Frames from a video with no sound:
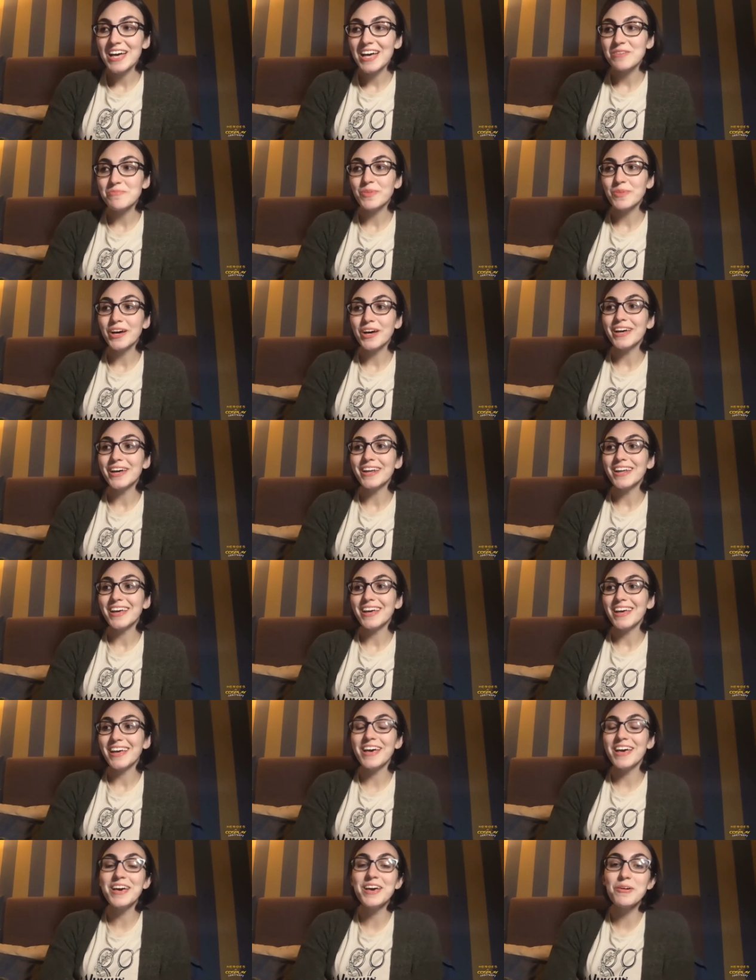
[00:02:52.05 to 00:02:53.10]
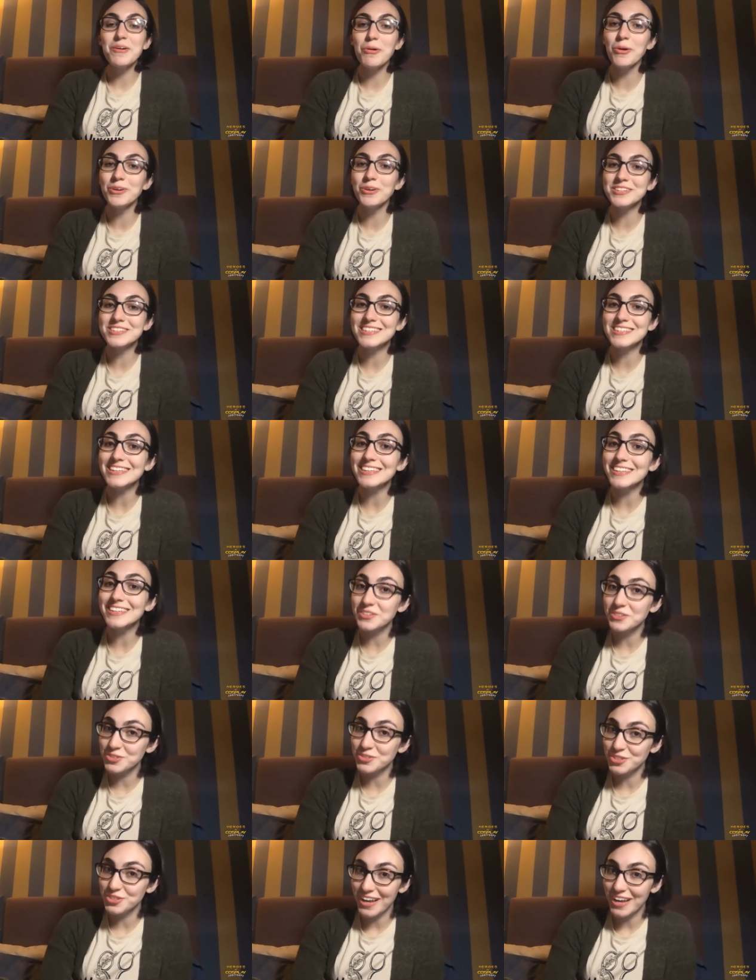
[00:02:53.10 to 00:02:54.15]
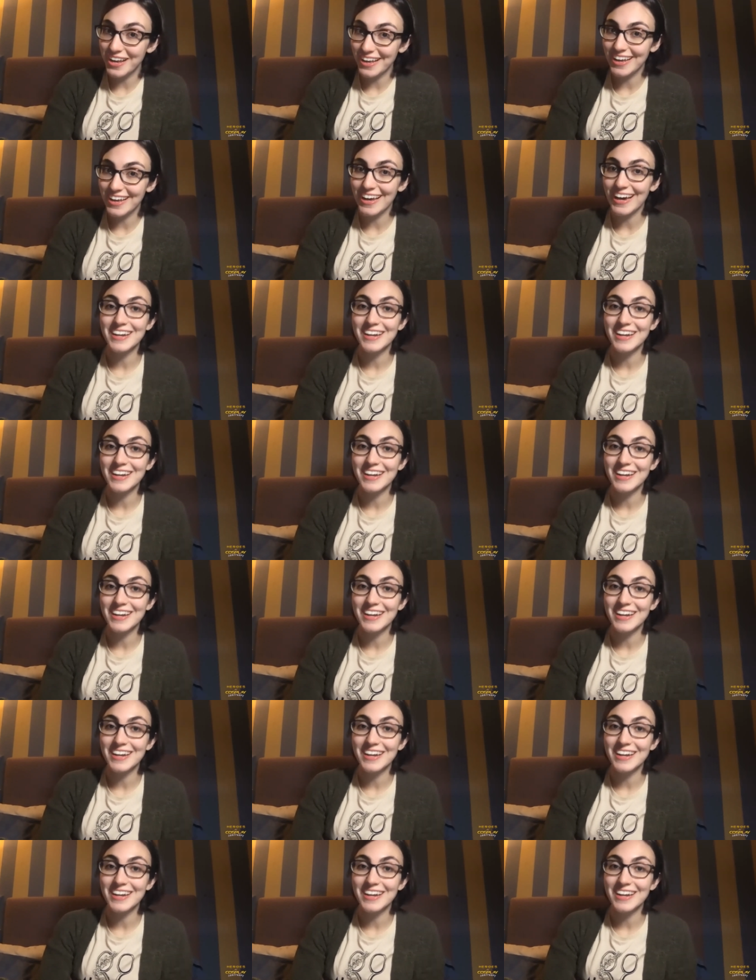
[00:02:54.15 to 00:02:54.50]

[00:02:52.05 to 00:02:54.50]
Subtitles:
But it was a little janky.